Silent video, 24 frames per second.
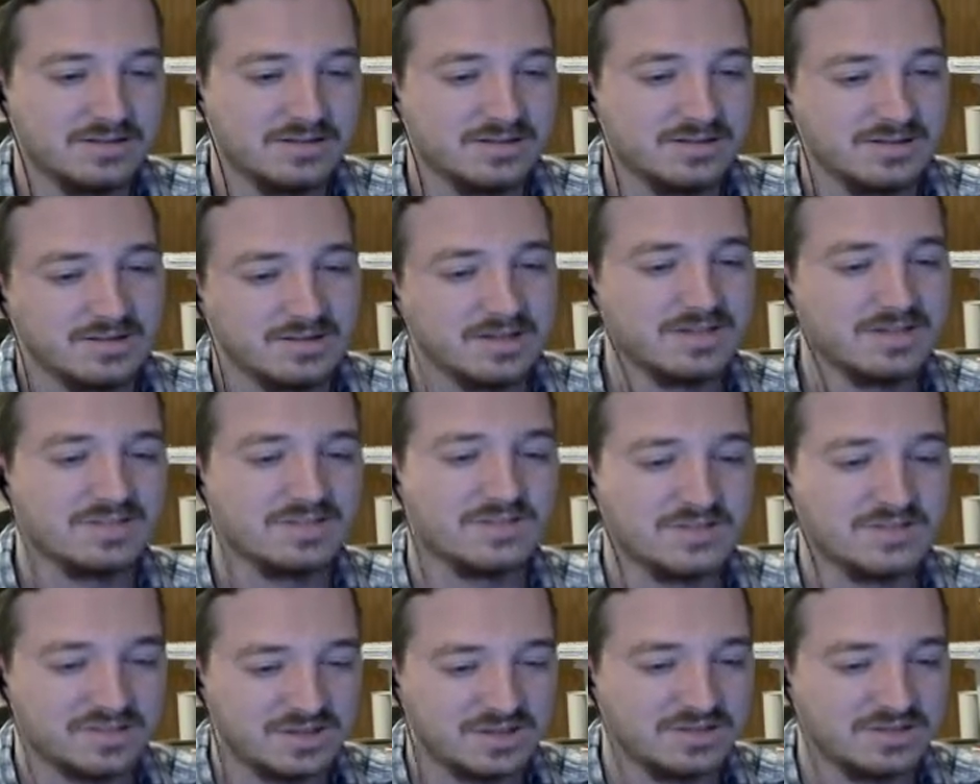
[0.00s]
Thanks for
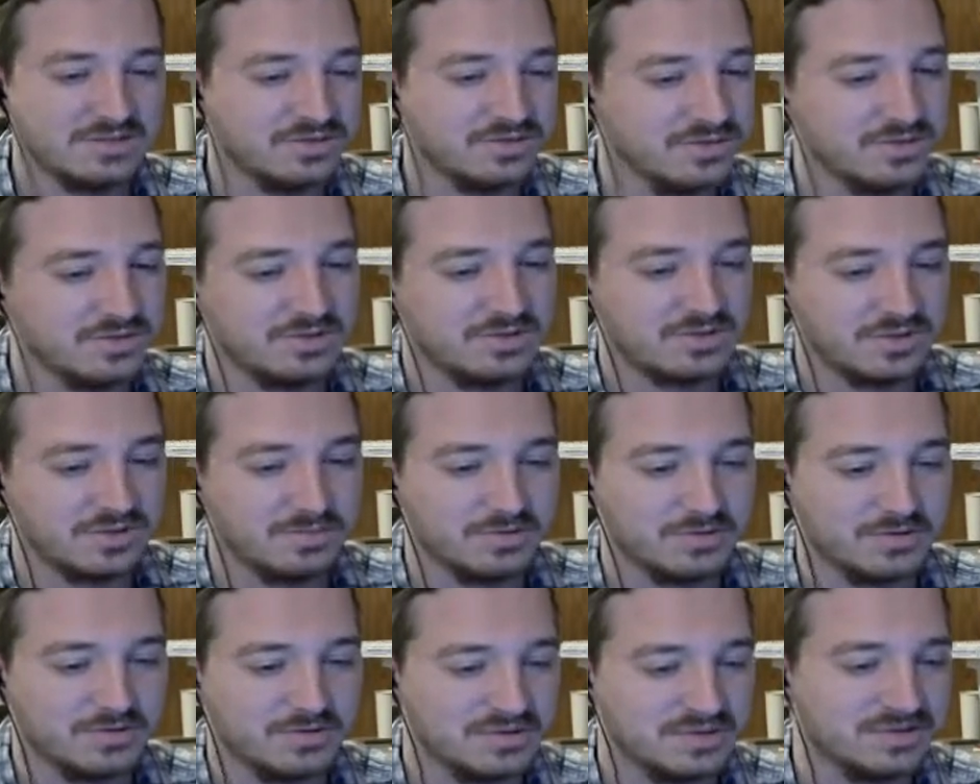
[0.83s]
saying Junior Jumble
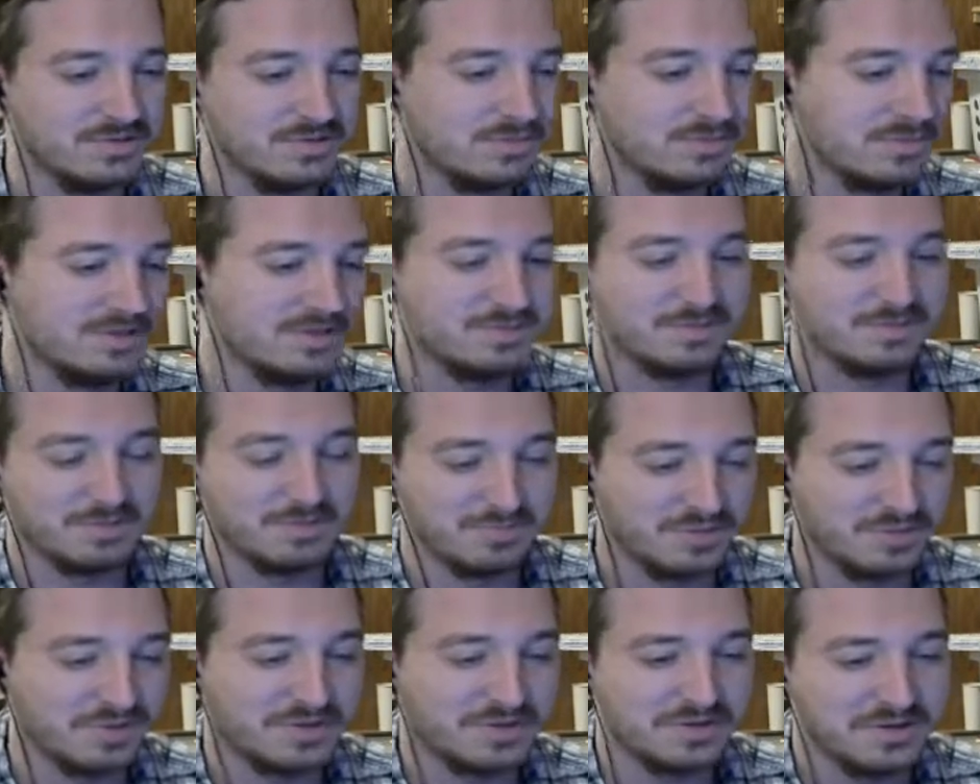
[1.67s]
just to appease my
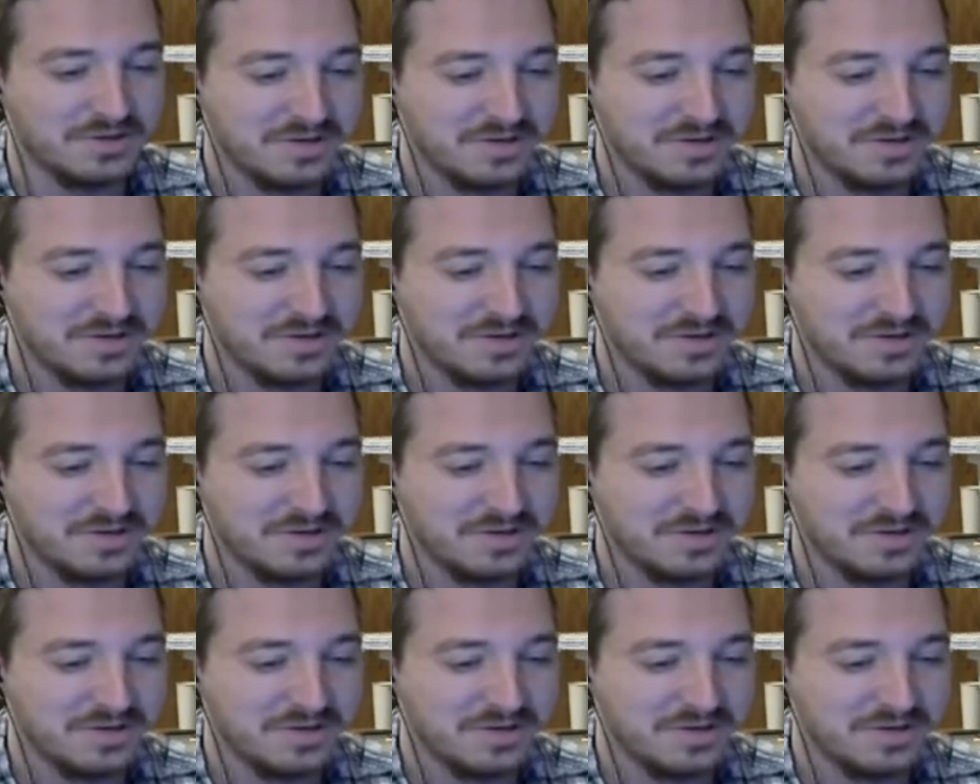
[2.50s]
brother.